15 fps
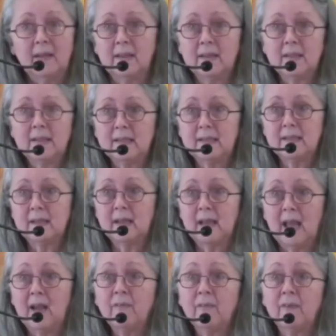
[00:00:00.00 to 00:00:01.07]
this is
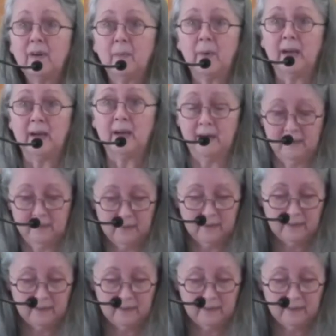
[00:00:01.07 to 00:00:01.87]
everywhere.